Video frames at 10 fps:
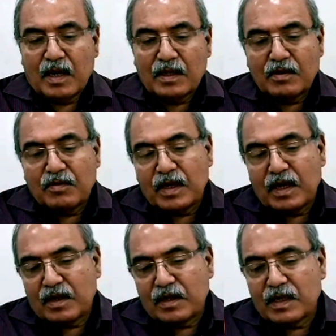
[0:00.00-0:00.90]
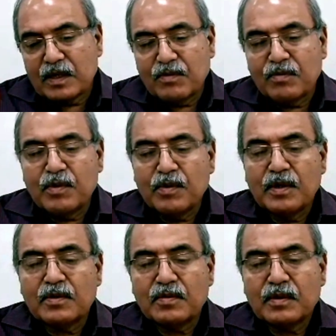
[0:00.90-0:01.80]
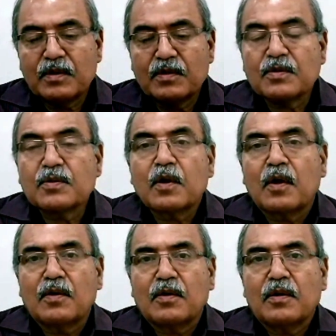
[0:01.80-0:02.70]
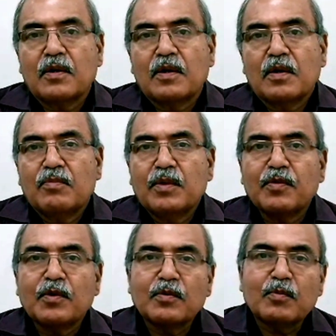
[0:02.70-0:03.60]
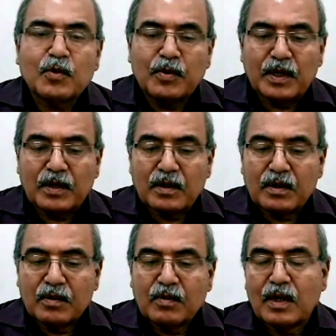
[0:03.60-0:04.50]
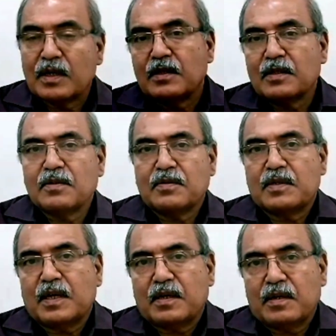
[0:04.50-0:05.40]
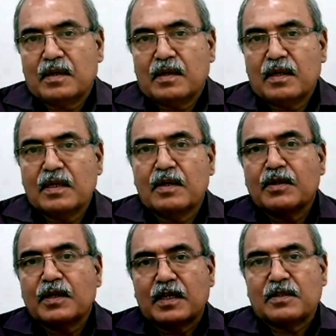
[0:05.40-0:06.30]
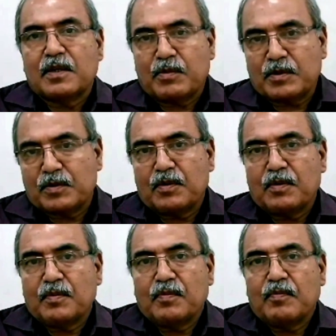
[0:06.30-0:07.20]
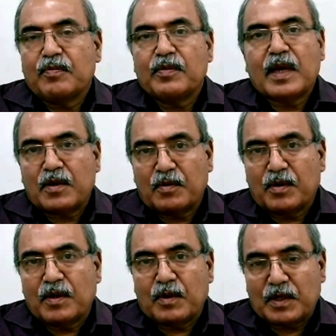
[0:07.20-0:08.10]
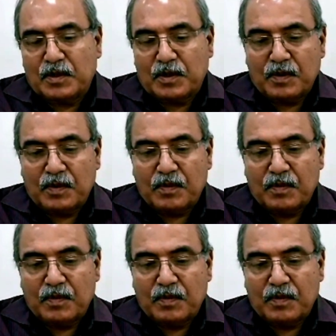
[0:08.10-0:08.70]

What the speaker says: I think we leave viewers with this thought before moving to another state in our next episode. Thank you very much.